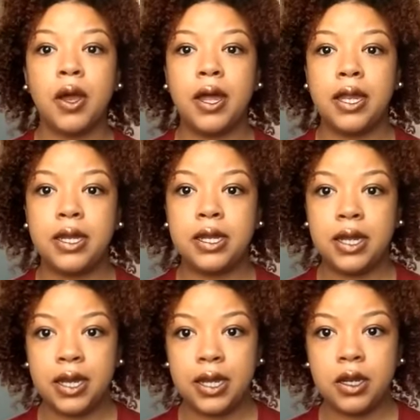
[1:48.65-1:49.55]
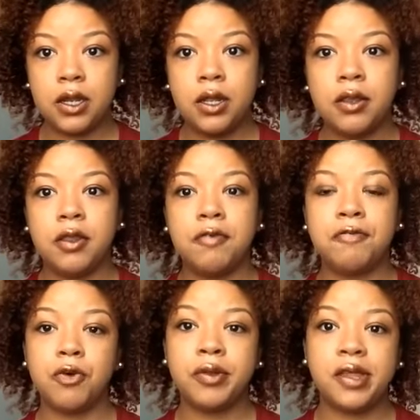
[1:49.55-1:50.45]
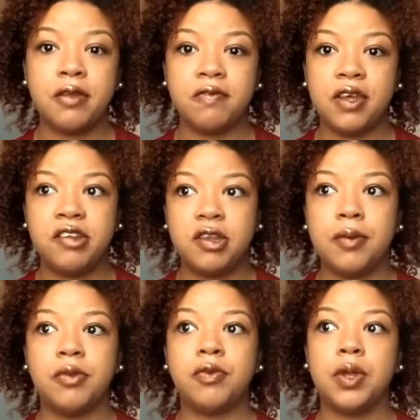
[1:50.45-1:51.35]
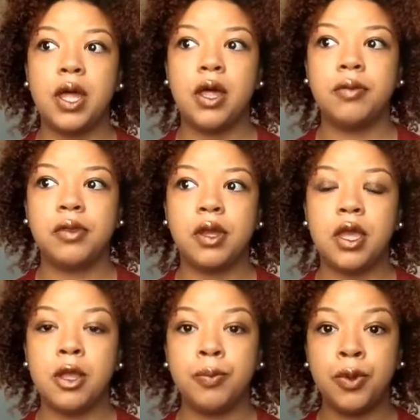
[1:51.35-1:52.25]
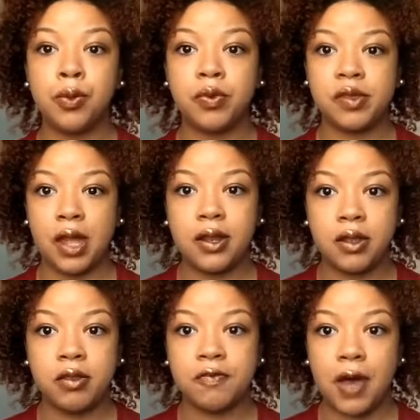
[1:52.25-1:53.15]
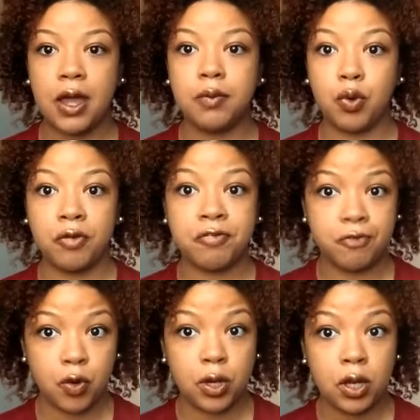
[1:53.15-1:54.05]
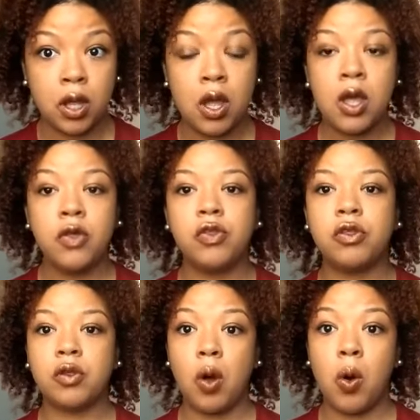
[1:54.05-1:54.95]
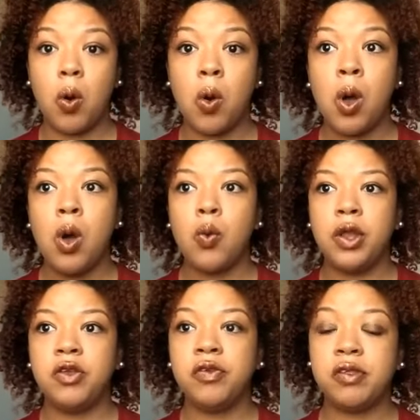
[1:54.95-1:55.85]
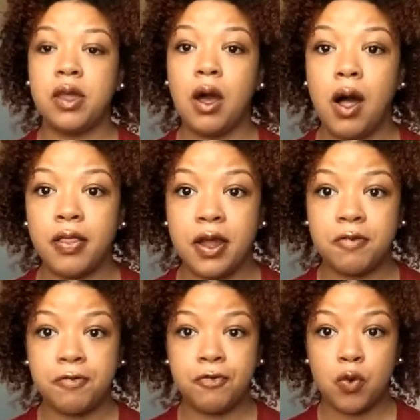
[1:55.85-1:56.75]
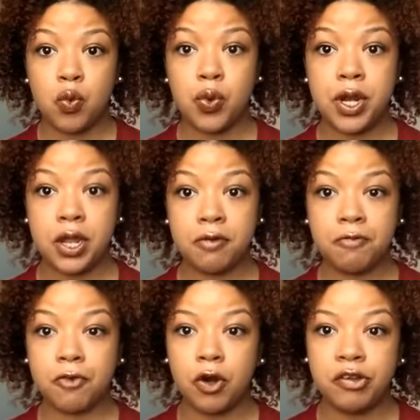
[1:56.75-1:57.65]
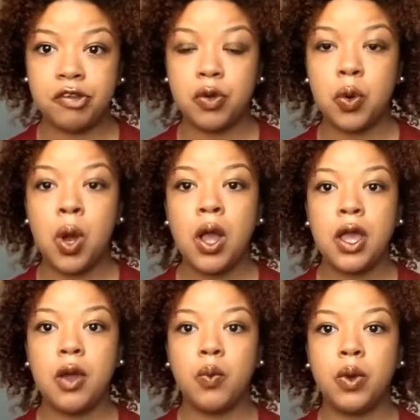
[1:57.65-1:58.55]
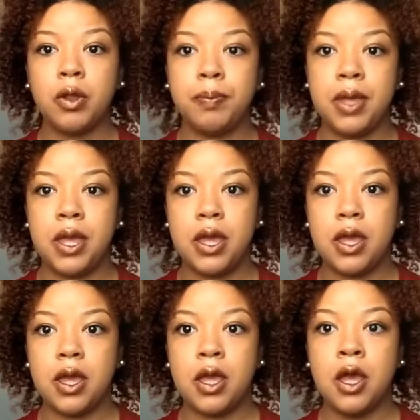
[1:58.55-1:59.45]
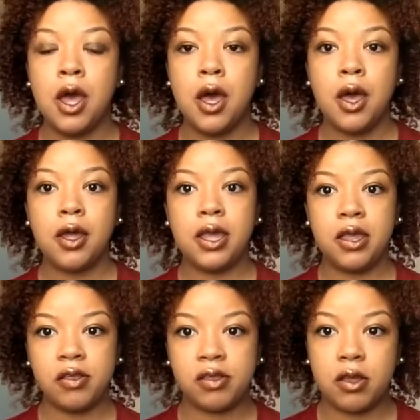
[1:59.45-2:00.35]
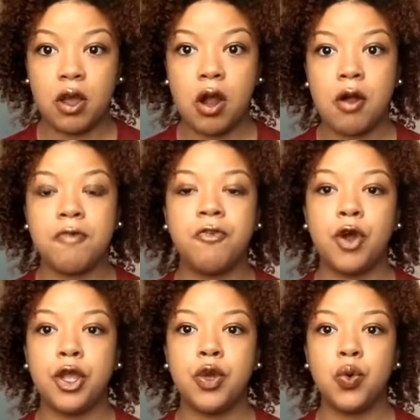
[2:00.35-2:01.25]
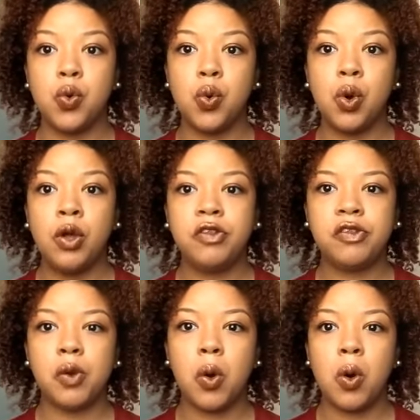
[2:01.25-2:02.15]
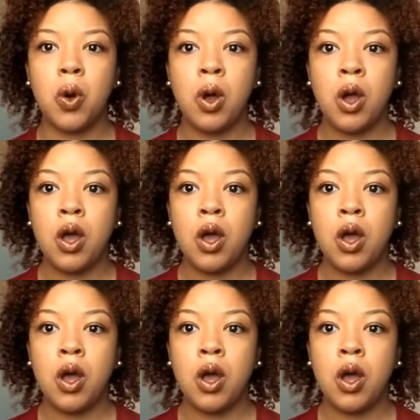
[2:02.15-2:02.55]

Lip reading: and then the fruits and vegetables will help to keep you satisfied, more full. So when you see all that food in front of you, it will be easier for you to